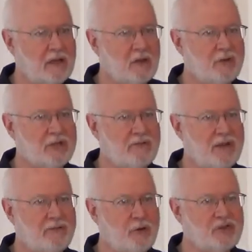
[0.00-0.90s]
In other words,
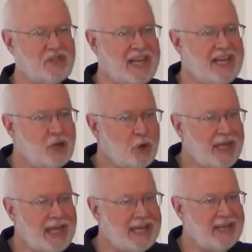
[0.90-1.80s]
if, if you're seen
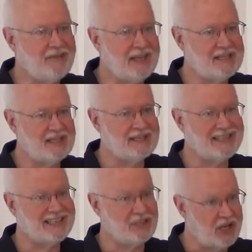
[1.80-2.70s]
doing any of these
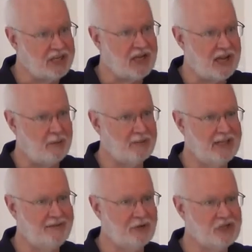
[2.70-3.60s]
things as a Gentile
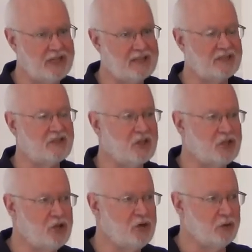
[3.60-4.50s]
believer in Jesus, the
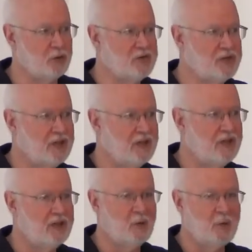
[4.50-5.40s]
Jews
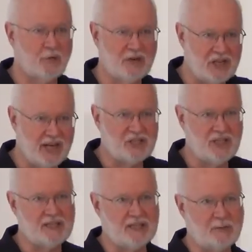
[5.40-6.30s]
will reject
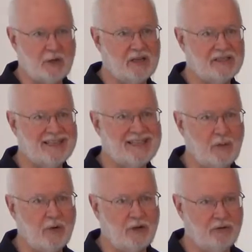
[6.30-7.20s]
Jesus because they
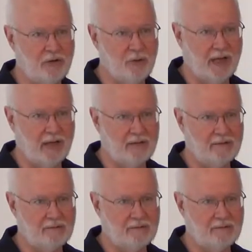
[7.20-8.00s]
see what you're doing.